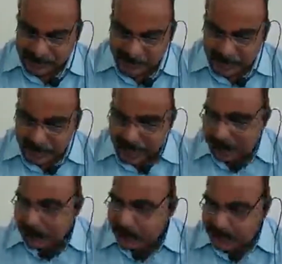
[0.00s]

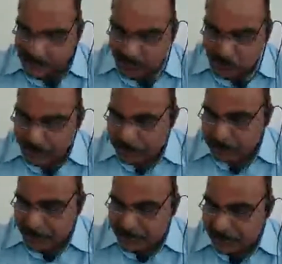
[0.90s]
Another knot
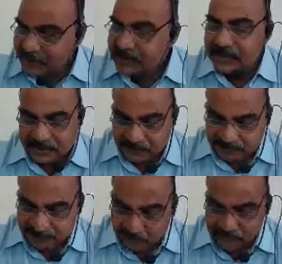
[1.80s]
explained there is
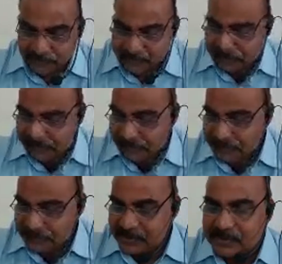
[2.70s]
figure of eight.
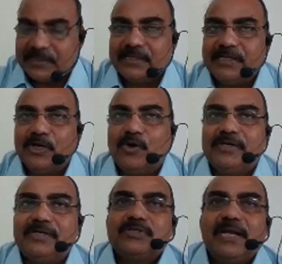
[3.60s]
The
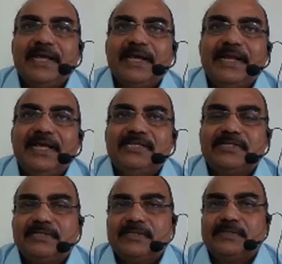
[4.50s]
knot
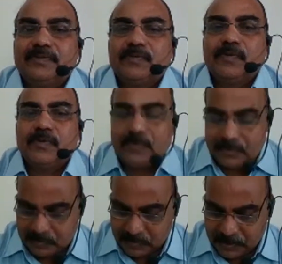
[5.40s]
looks like an
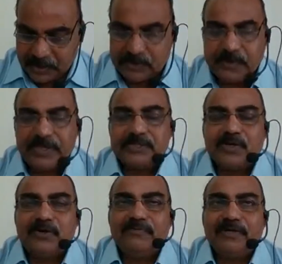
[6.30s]
eight.
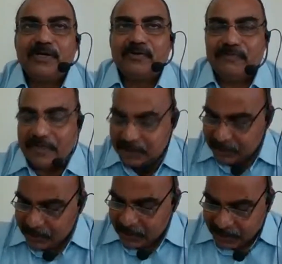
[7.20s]
That is why it is
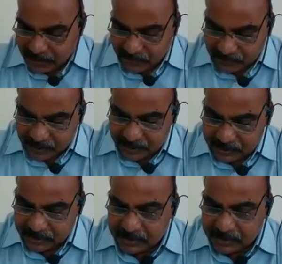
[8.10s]
called figure of eight.